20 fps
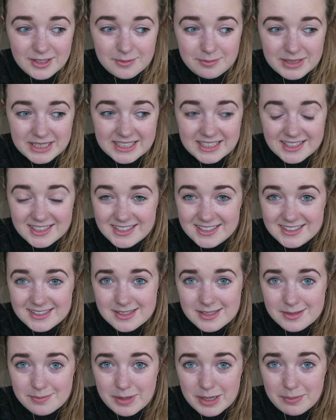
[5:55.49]
because
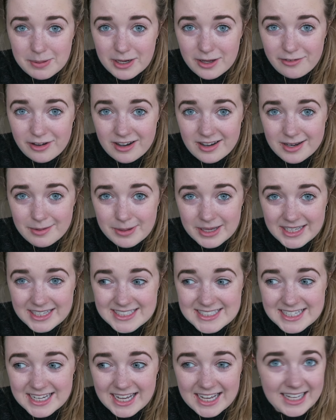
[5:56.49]
people overhype
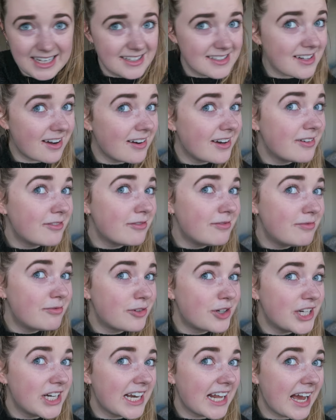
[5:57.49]
it, and I'm
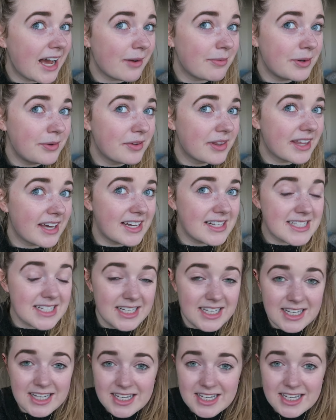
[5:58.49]
really happy with it.